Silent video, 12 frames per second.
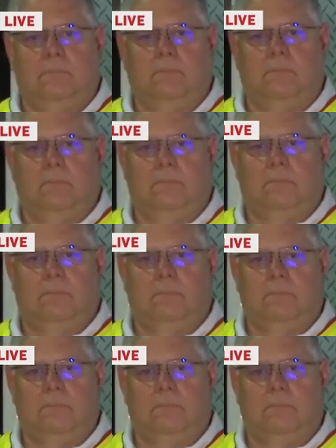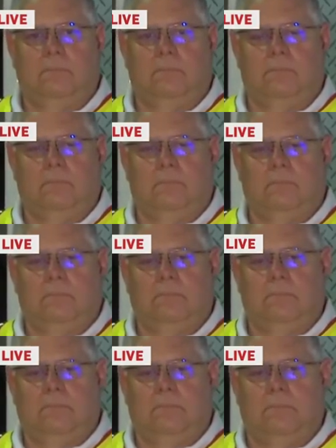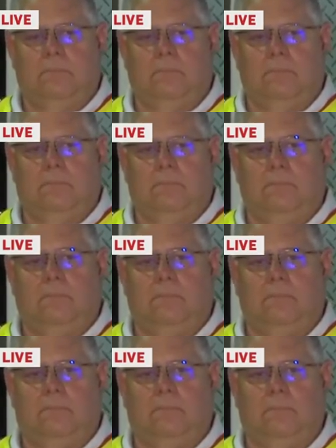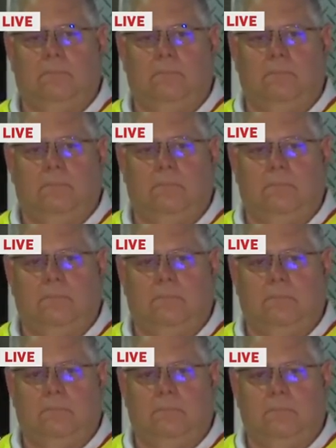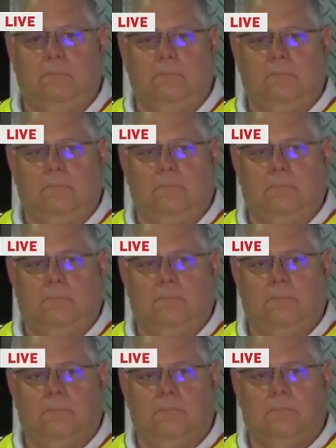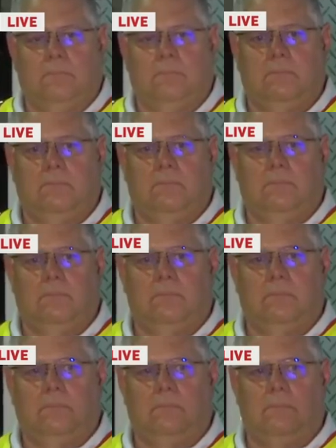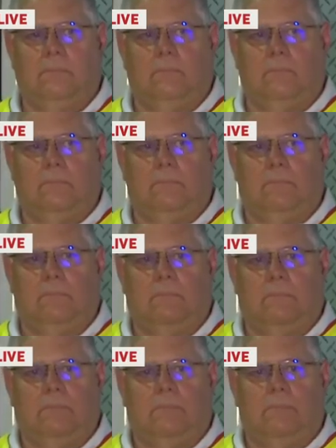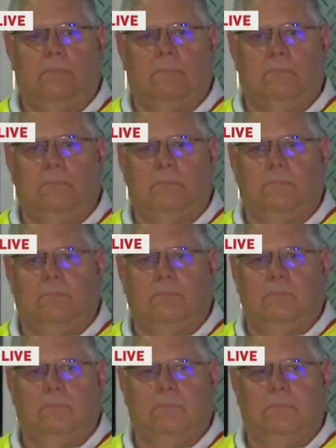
This person isn't speaking.